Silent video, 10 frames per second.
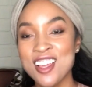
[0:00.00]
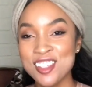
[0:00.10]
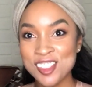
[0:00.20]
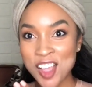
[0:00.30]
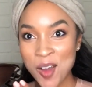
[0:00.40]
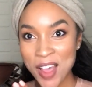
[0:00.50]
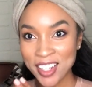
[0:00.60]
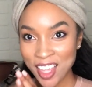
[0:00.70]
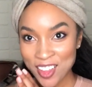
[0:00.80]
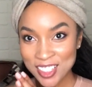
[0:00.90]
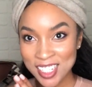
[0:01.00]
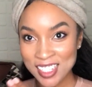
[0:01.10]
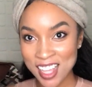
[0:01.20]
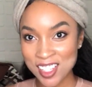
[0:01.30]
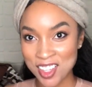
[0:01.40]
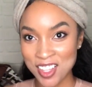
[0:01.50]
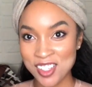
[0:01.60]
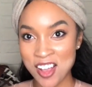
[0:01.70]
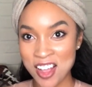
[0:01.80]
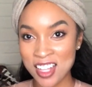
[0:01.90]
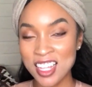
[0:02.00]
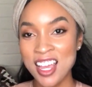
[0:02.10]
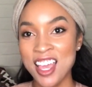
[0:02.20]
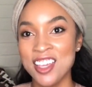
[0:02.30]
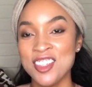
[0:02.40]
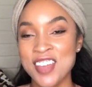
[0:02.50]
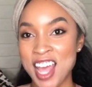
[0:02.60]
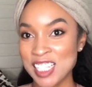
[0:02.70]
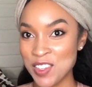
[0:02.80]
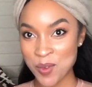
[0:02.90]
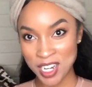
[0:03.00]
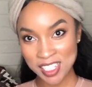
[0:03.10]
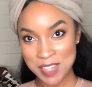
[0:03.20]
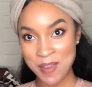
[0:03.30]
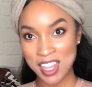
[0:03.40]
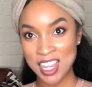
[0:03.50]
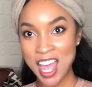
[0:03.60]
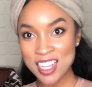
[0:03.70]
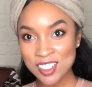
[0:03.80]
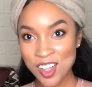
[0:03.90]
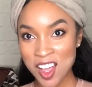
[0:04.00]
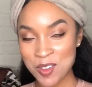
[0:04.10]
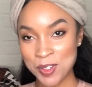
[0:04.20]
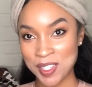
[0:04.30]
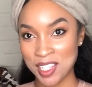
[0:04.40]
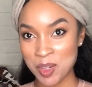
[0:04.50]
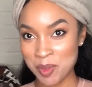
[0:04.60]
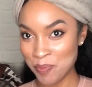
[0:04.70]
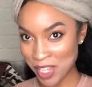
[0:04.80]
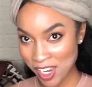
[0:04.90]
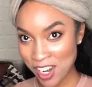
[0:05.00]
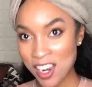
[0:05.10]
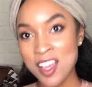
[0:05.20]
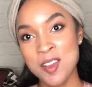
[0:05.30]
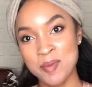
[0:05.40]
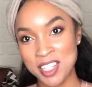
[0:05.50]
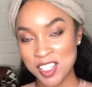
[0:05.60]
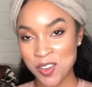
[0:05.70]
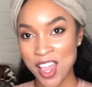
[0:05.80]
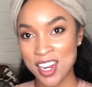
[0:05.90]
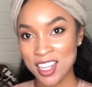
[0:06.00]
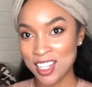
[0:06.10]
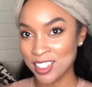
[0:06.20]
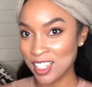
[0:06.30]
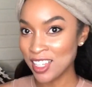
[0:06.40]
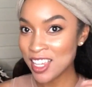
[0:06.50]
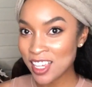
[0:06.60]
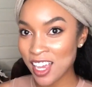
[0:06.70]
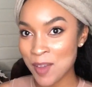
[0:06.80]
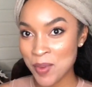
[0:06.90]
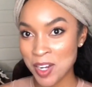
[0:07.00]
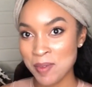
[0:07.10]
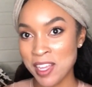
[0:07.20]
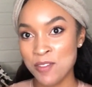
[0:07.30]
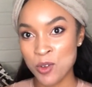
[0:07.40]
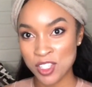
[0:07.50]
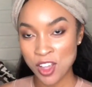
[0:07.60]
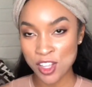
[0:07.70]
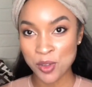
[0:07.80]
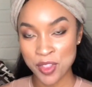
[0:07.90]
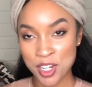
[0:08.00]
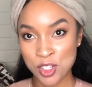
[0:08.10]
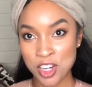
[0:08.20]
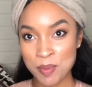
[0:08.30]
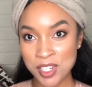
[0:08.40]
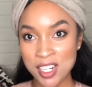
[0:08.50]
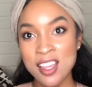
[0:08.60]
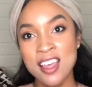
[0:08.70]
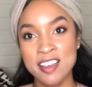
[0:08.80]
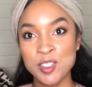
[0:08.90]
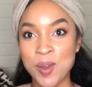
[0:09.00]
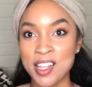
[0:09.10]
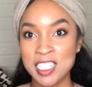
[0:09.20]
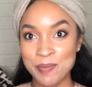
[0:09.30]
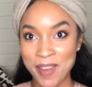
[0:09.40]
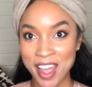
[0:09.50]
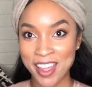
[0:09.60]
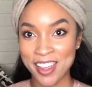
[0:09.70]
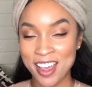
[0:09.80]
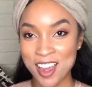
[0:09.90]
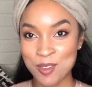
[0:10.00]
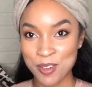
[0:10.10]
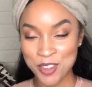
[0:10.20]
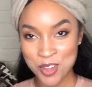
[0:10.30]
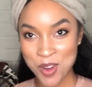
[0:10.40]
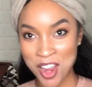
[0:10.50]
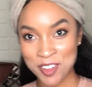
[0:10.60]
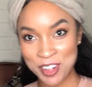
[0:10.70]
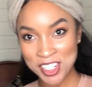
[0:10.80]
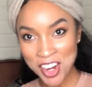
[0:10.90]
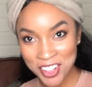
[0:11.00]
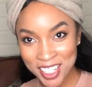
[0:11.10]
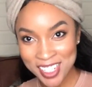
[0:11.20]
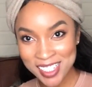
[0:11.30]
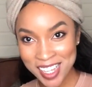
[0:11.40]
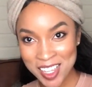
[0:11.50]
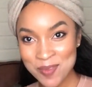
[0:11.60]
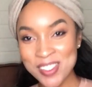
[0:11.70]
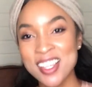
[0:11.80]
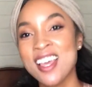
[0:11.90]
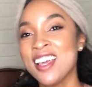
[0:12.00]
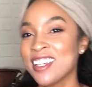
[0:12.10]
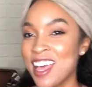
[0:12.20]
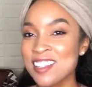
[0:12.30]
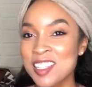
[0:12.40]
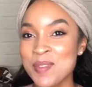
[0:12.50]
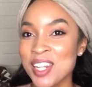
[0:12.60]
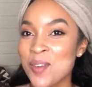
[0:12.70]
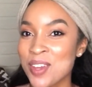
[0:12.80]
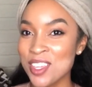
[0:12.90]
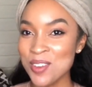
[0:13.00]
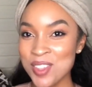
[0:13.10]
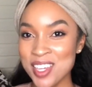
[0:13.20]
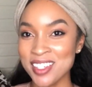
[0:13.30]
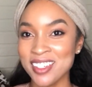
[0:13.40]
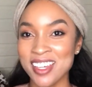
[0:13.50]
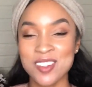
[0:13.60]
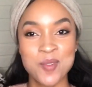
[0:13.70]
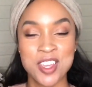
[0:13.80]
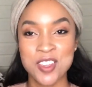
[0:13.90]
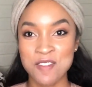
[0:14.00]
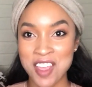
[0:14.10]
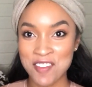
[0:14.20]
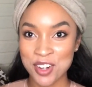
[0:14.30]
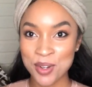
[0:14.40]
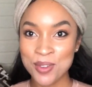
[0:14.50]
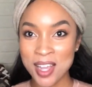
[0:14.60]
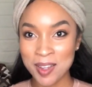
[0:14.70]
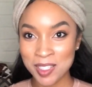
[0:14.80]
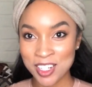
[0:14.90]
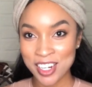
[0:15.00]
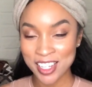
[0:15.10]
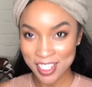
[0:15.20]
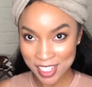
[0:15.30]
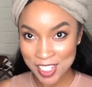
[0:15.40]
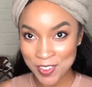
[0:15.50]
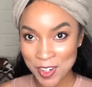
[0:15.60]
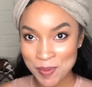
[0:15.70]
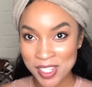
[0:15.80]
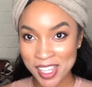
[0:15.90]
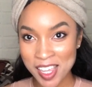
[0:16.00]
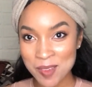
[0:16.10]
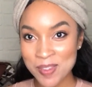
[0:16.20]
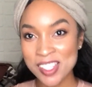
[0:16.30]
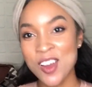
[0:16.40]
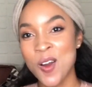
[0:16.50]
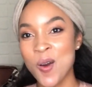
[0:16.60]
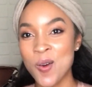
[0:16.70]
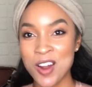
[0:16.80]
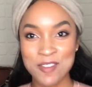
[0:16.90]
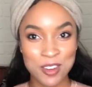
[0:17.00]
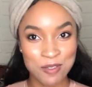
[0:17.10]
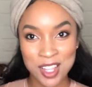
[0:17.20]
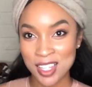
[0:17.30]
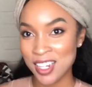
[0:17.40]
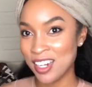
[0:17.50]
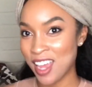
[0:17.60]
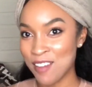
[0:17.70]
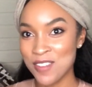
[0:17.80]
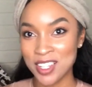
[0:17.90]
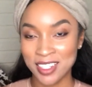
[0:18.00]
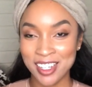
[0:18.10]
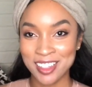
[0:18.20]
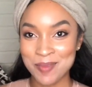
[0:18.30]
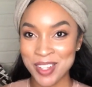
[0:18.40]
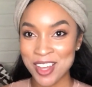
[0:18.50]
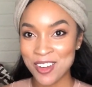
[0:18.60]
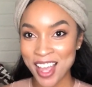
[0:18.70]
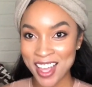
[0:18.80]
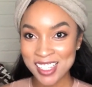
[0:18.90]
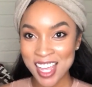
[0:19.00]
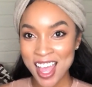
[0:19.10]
So another success on this haul. You guys, if you want to see my last haul, which is a little bit bigger, please go ahead and click the link I put above, or it's also in the description, as well as my review on returning to Skims. Guys, let me know what you think and what your favorite nude color is from Skims, or if you're feeling it, not feeling it, let me know, guys.